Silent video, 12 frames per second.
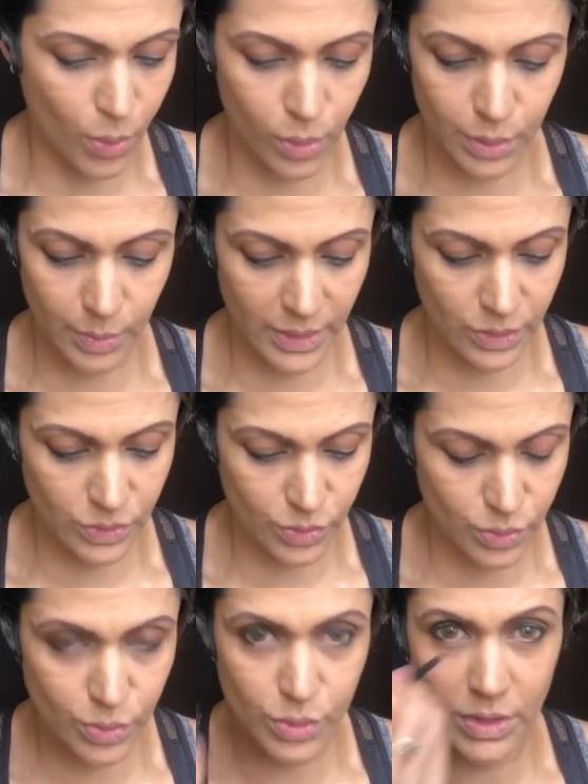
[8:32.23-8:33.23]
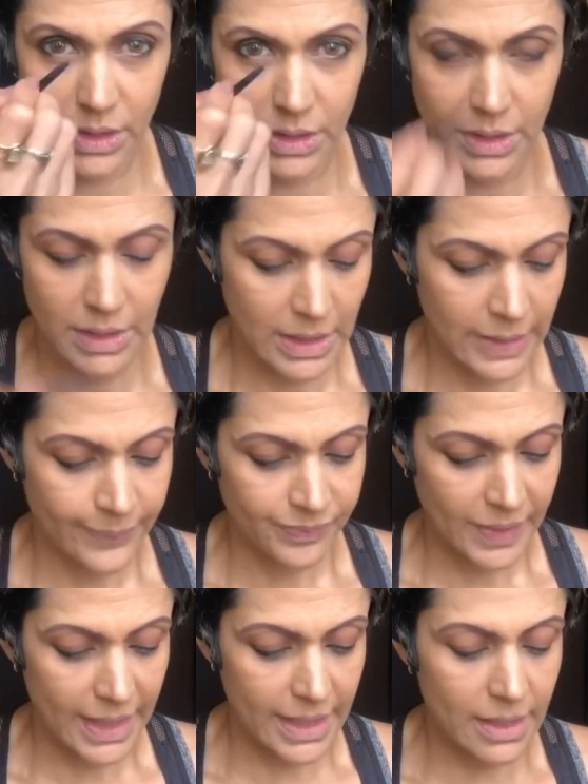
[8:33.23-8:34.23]
all the way through to the
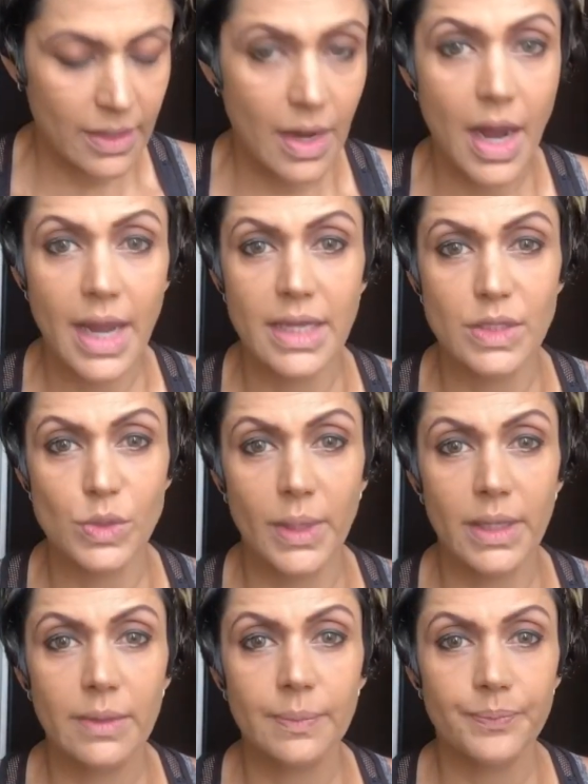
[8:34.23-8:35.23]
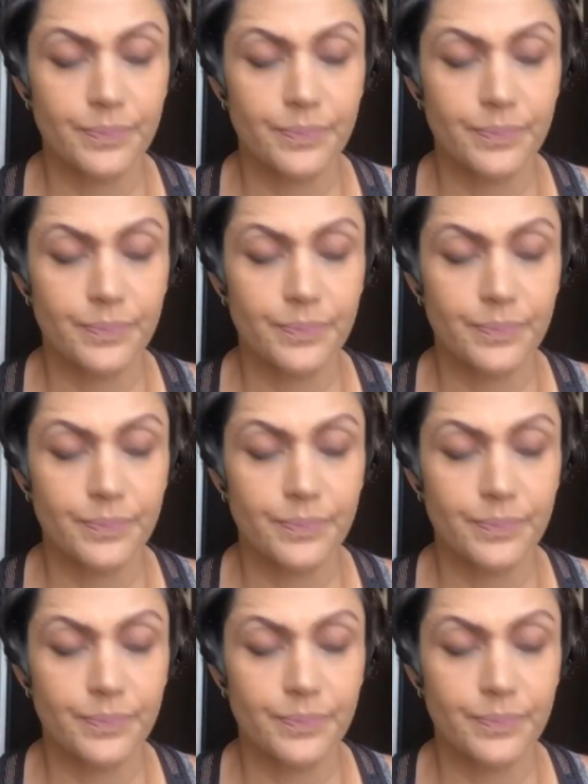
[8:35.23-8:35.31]
inner eye as well.